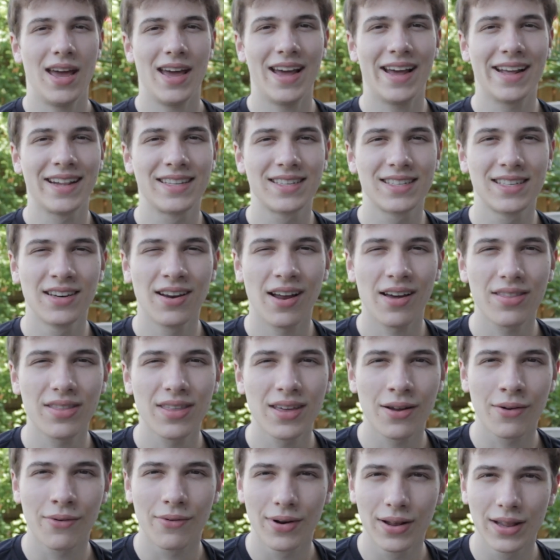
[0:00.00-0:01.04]
it's
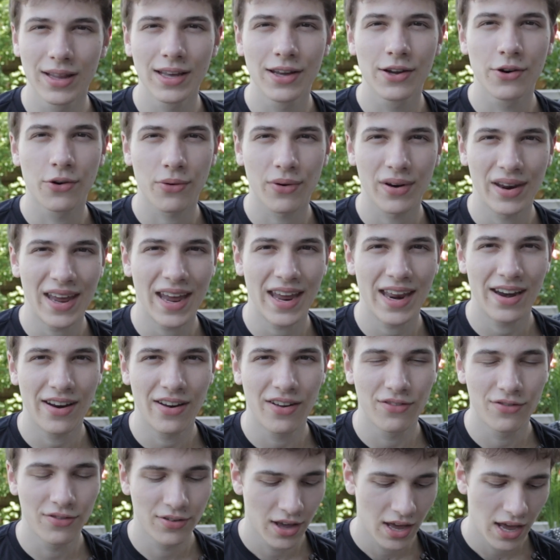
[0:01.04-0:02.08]
nothing really
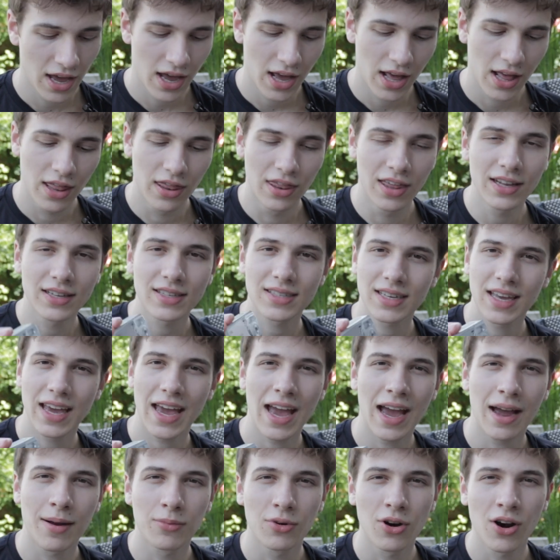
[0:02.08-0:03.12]
creative. This
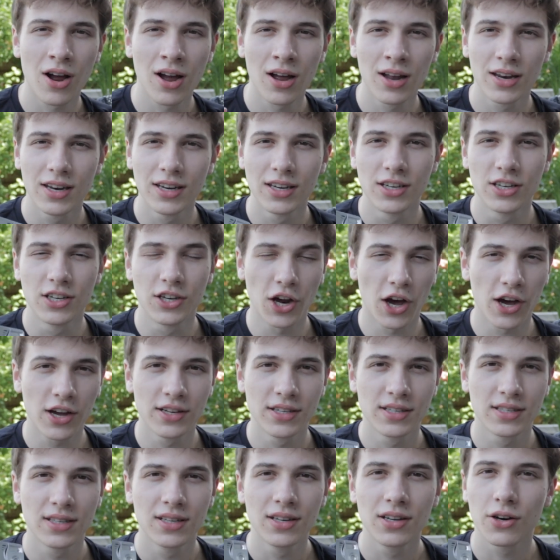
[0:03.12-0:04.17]
camera
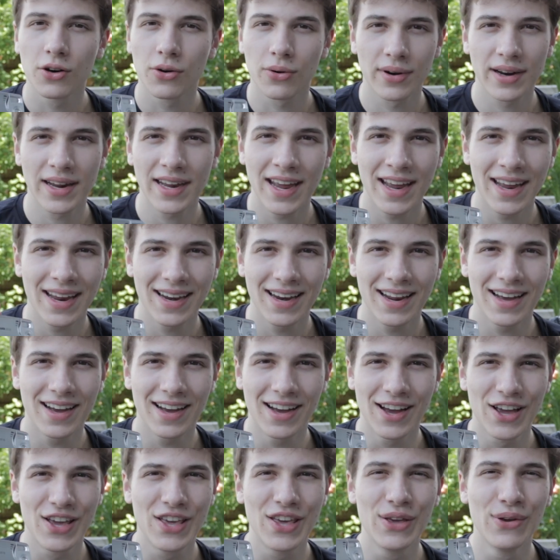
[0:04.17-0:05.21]
does create
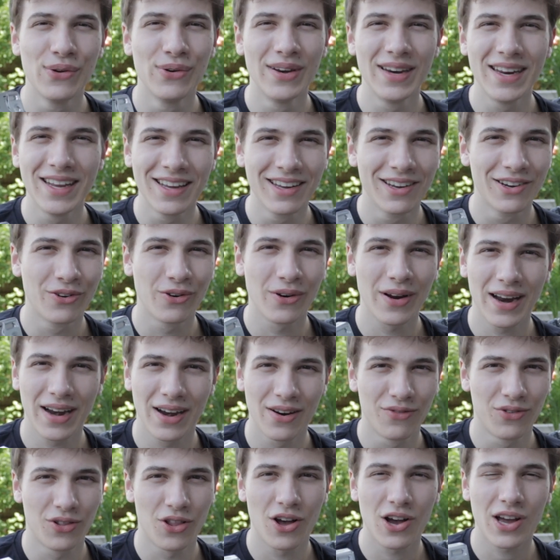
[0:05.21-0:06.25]
a unique
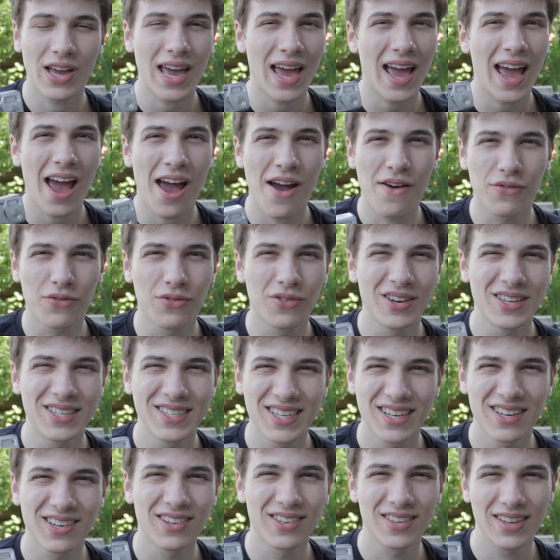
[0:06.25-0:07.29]
creative look every
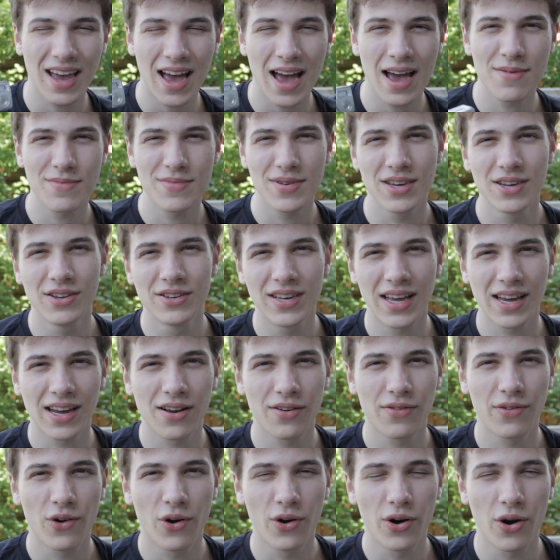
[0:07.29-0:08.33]
single time you take
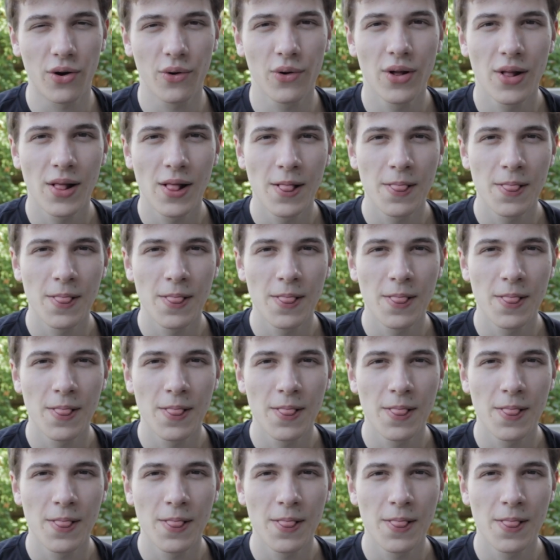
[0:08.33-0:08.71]
a photo.